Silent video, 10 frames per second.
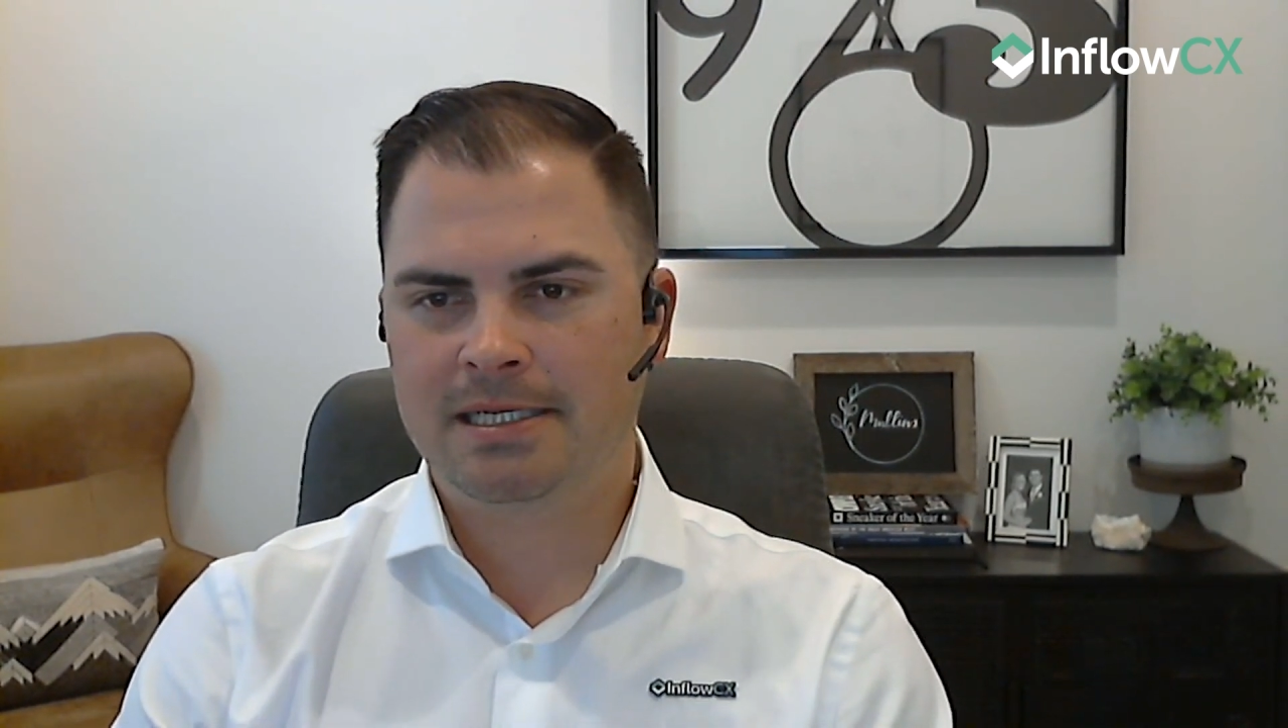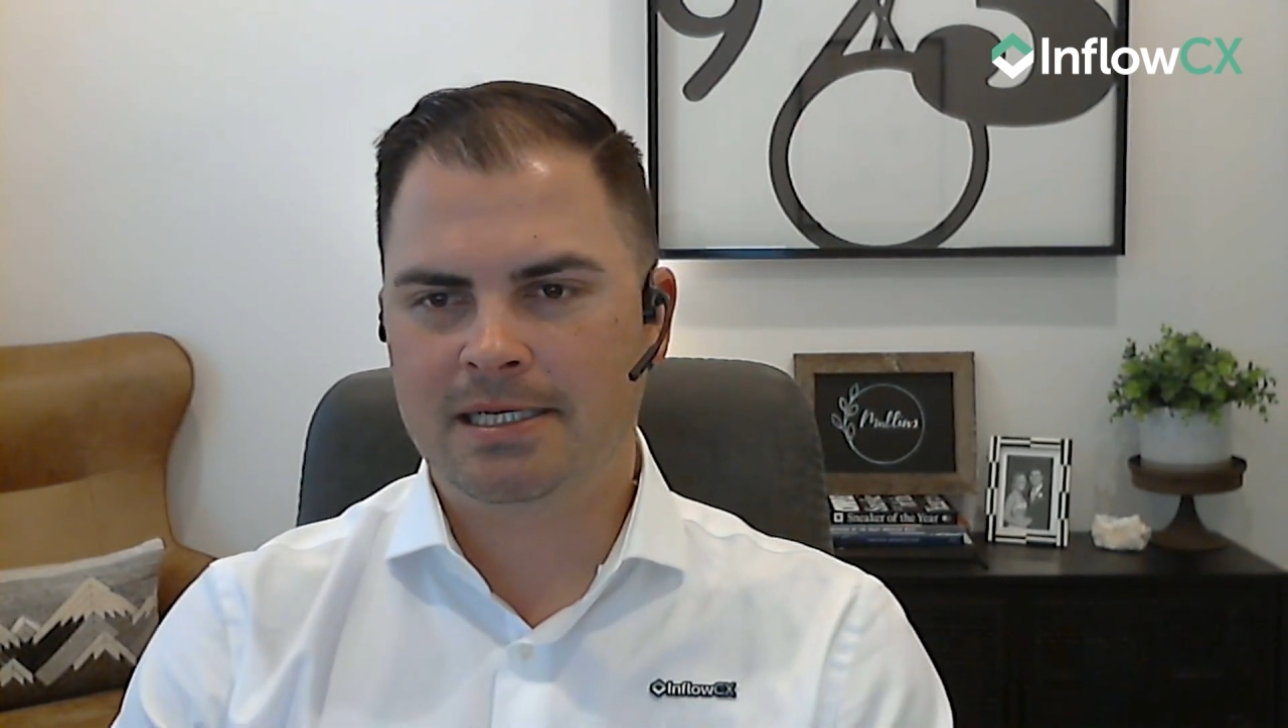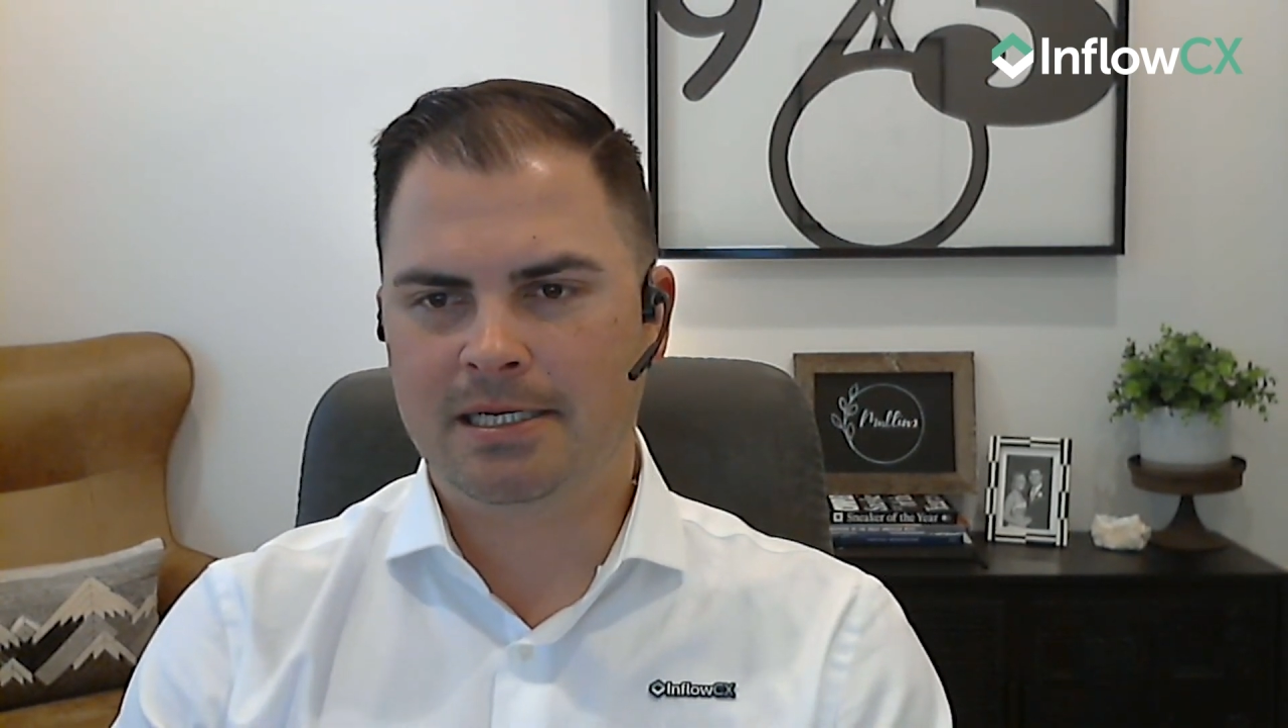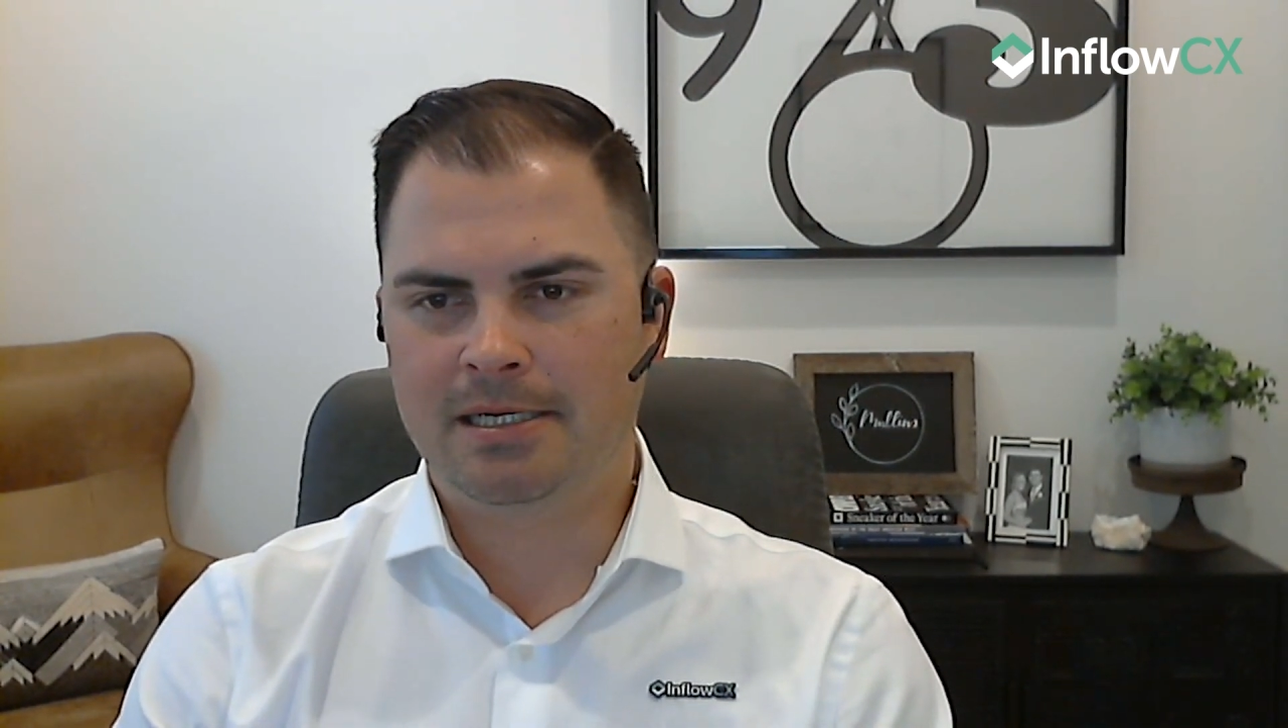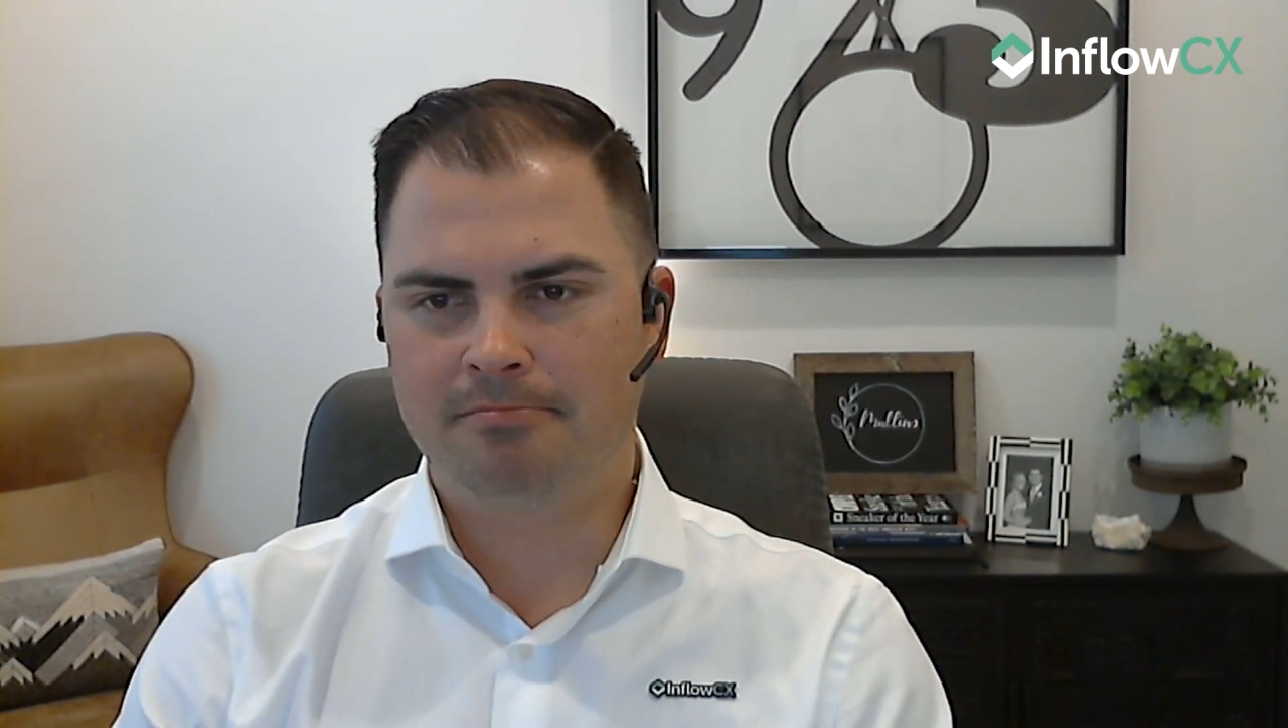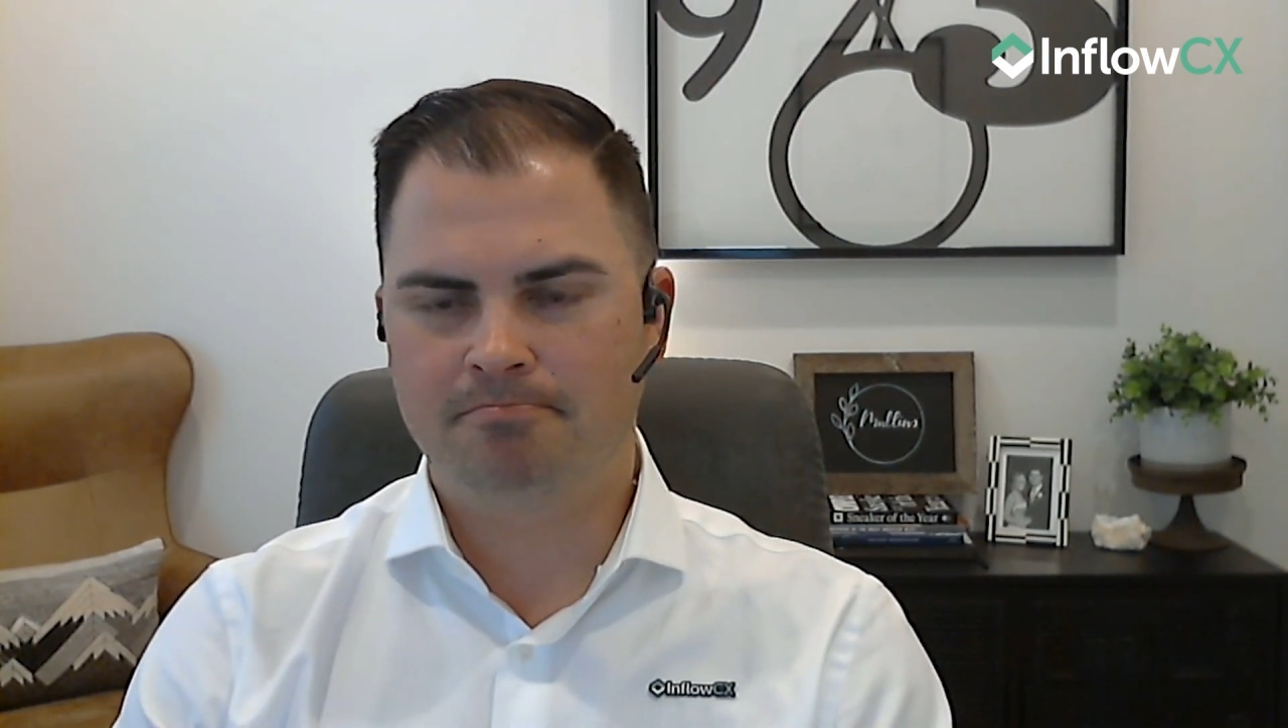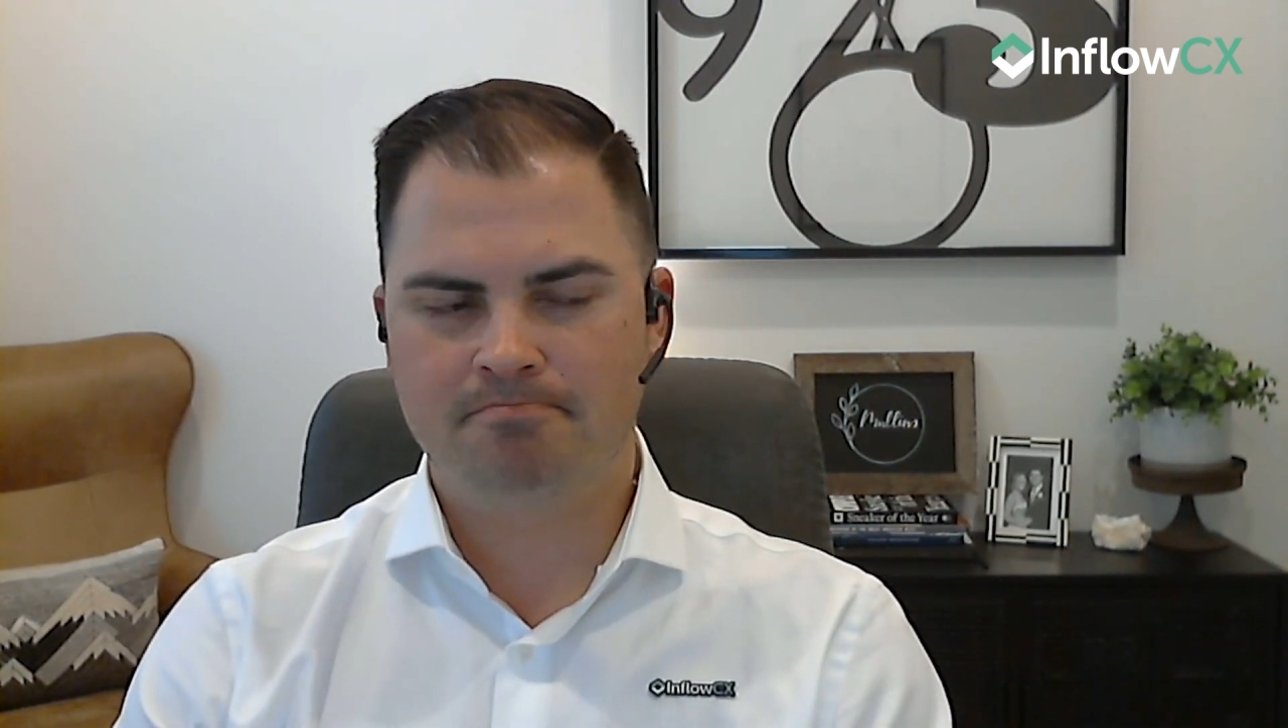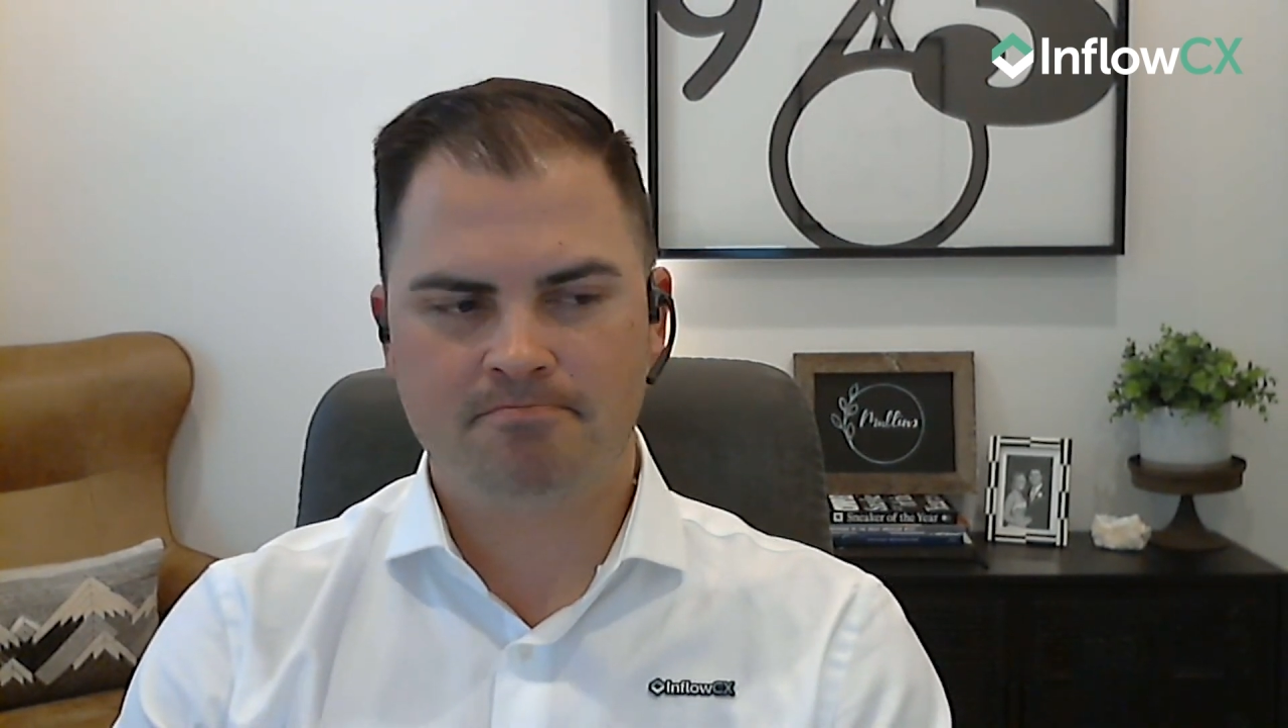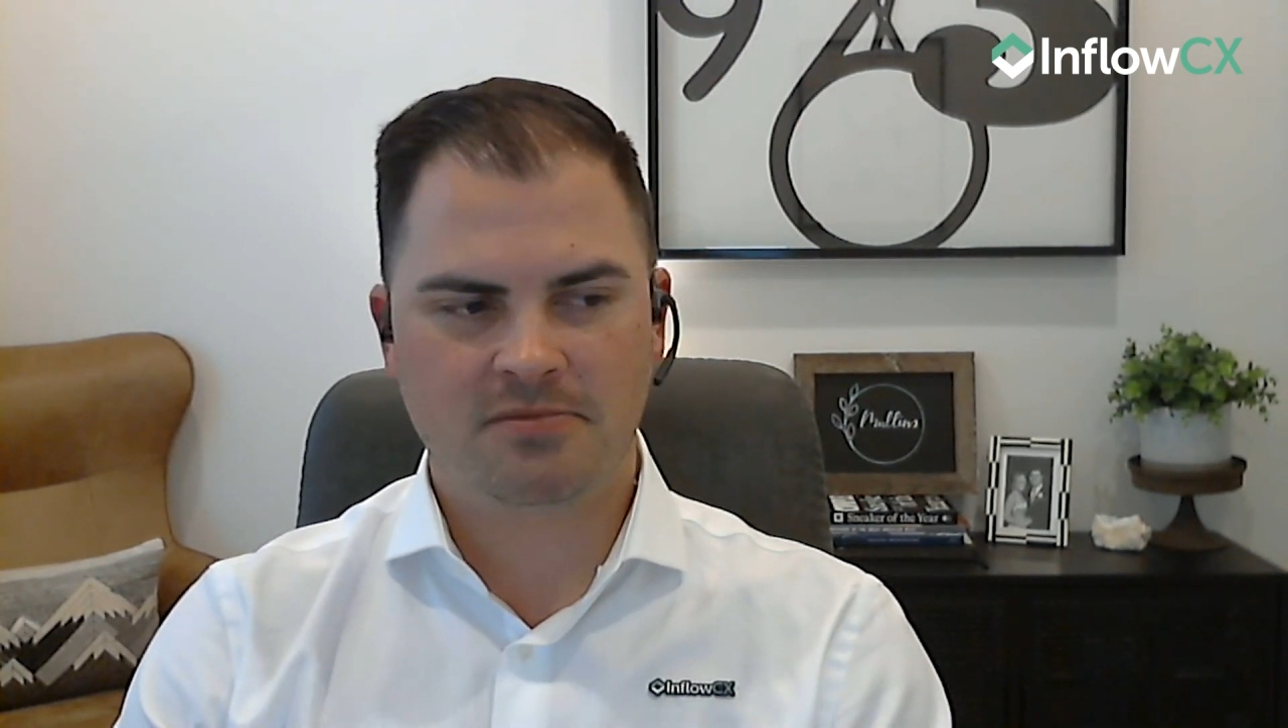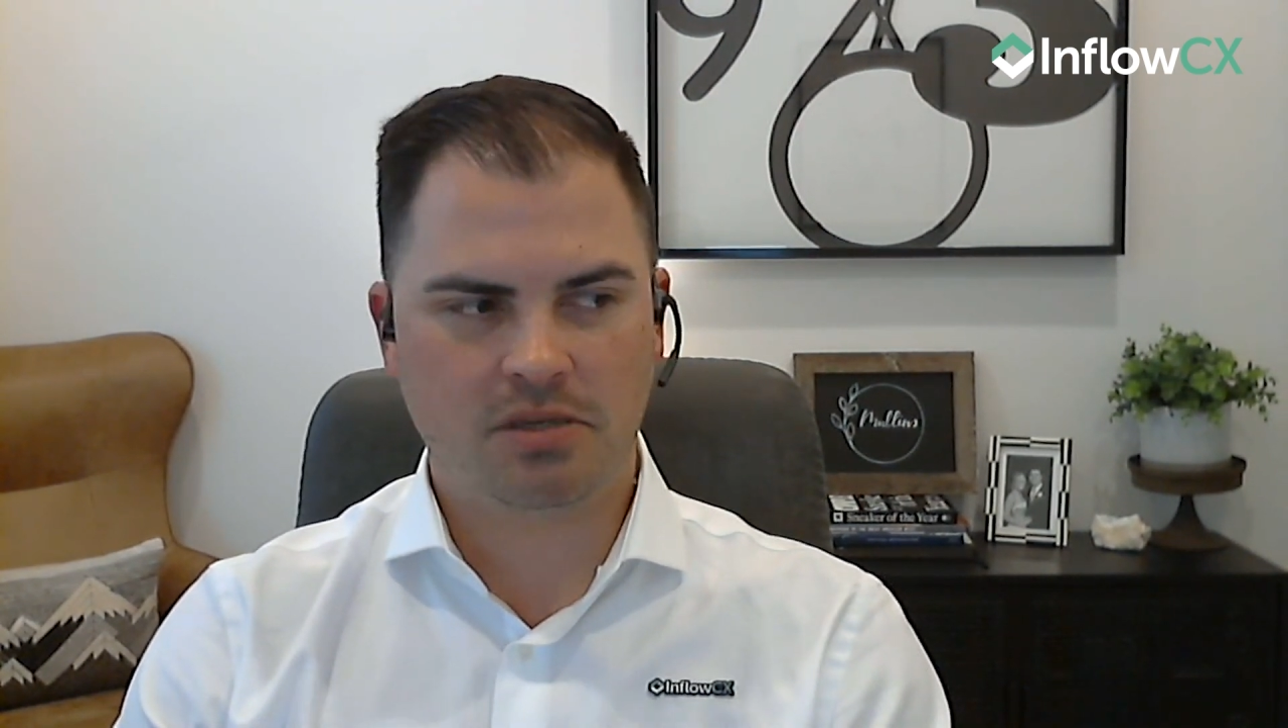
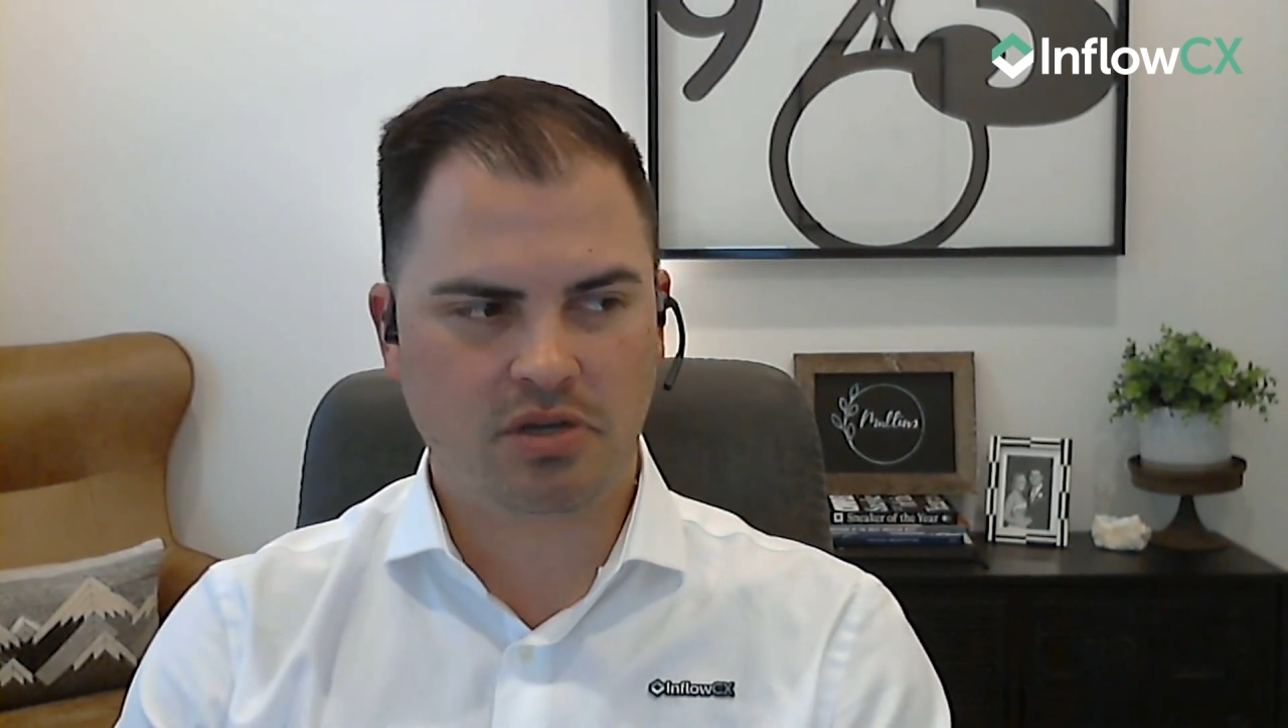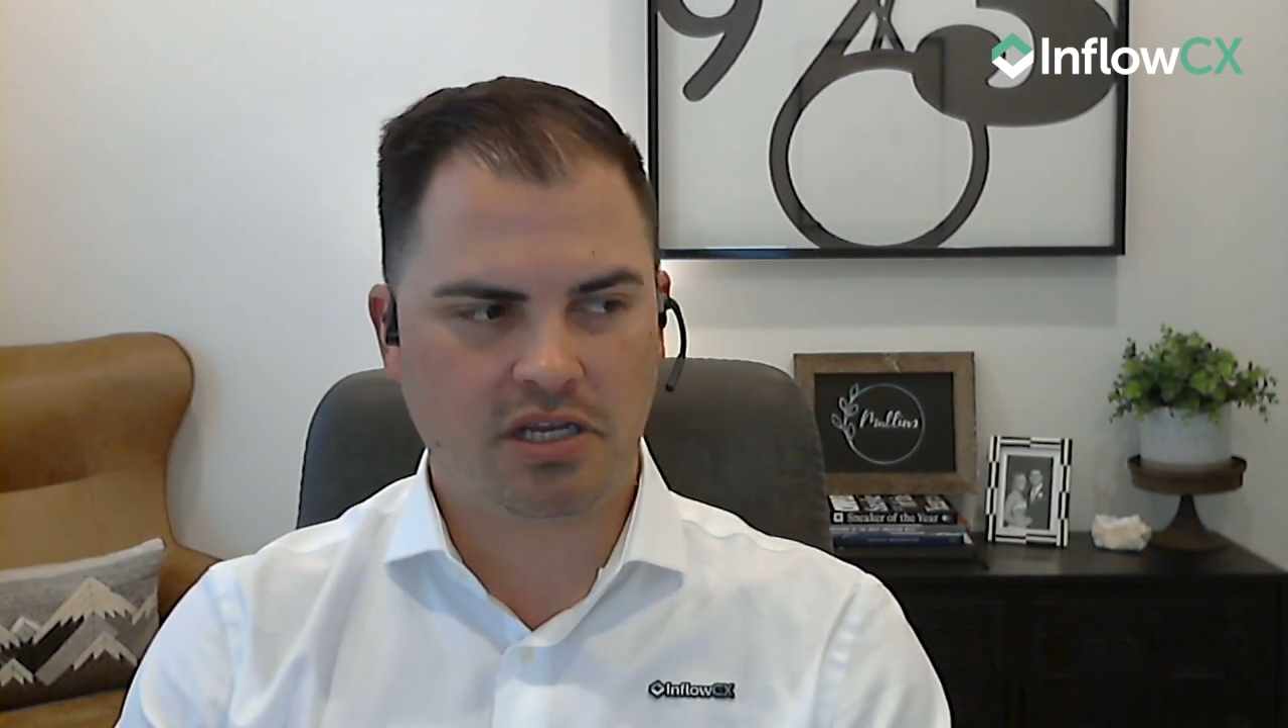some